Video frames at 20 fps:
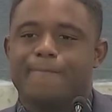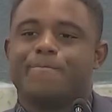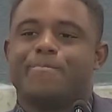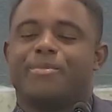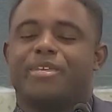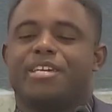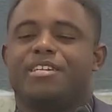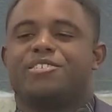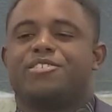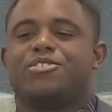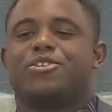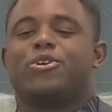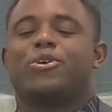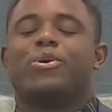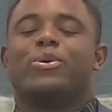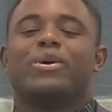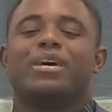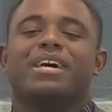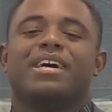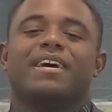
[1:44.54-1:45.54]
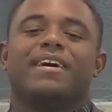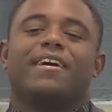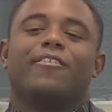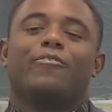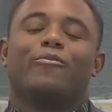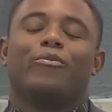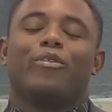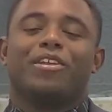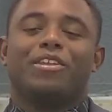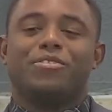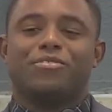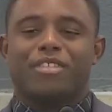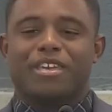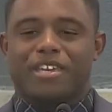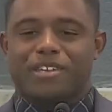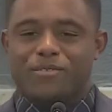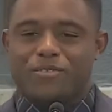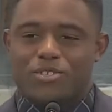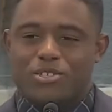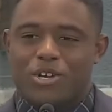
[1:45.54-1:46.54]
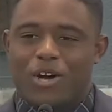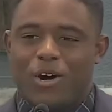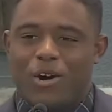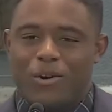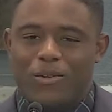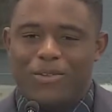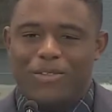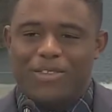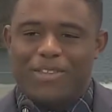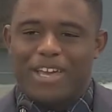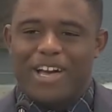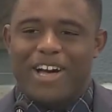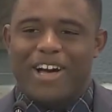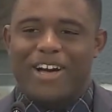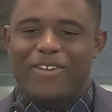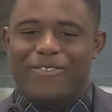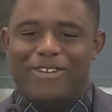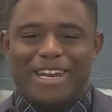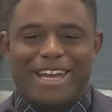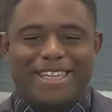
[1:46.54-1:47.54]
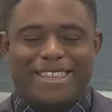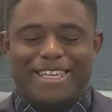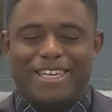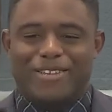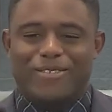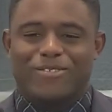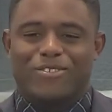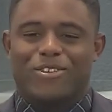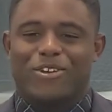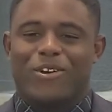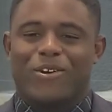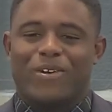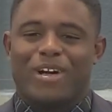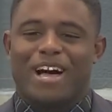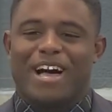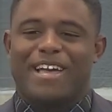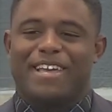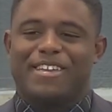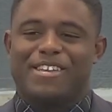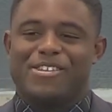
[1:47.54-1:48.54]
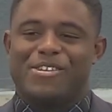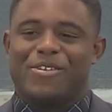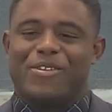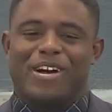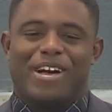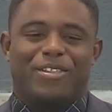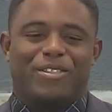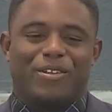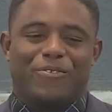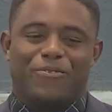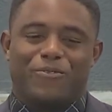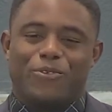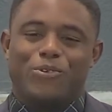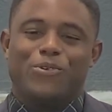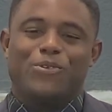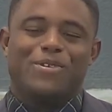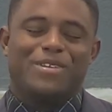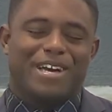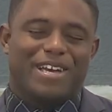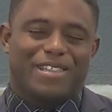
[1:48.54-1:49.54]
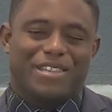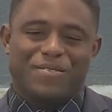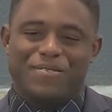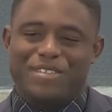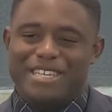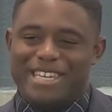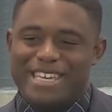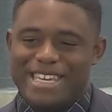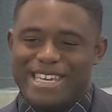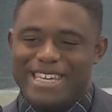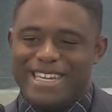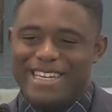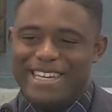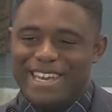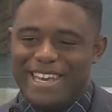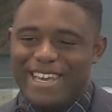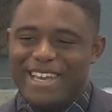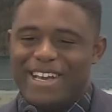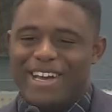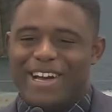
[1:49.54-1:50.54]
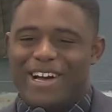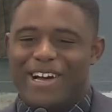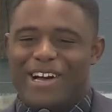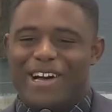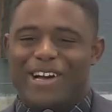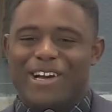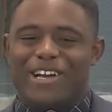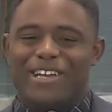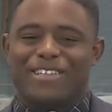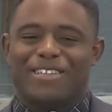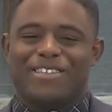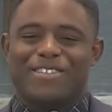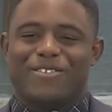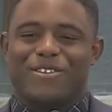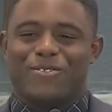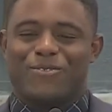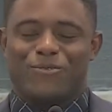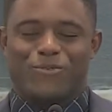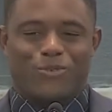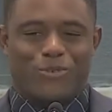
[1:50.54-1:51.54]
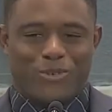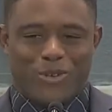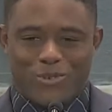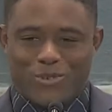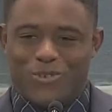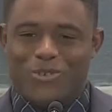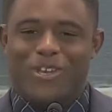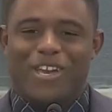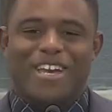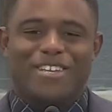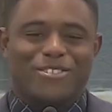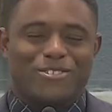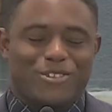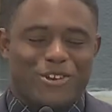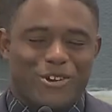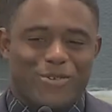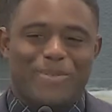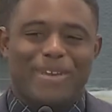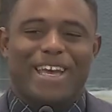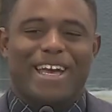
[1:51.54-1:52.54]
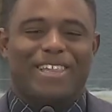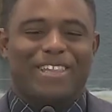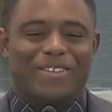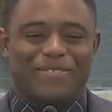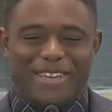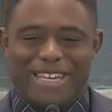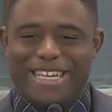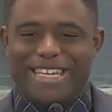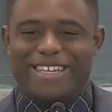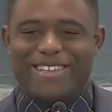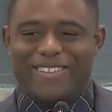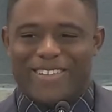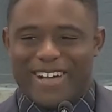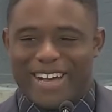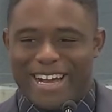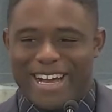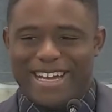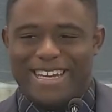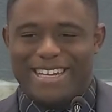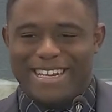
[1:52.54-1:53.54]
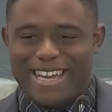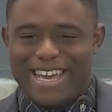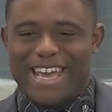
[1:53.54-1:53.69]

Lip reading: And so when you think of salt, when I think of salt, I love food. I love to eat. For those of you guys who know me, I love eating a lot.